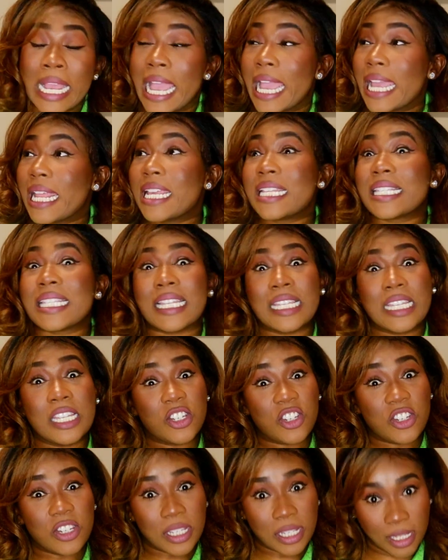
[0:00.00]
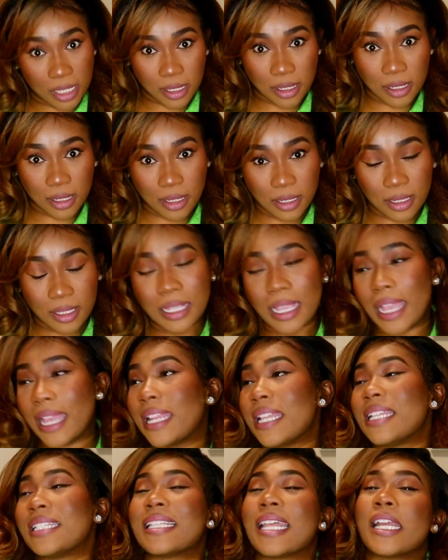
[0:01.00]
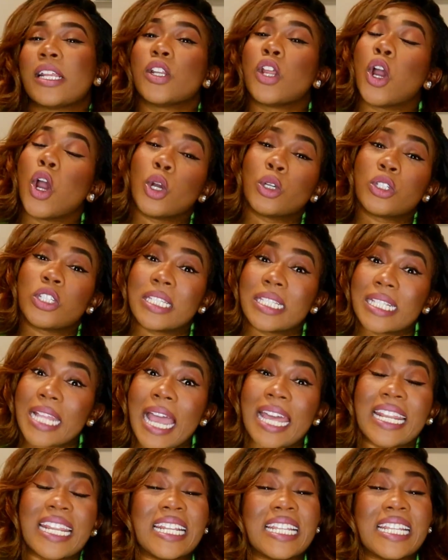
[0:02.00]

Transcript: And he's like, yes, she is. And he's like, no, she's not.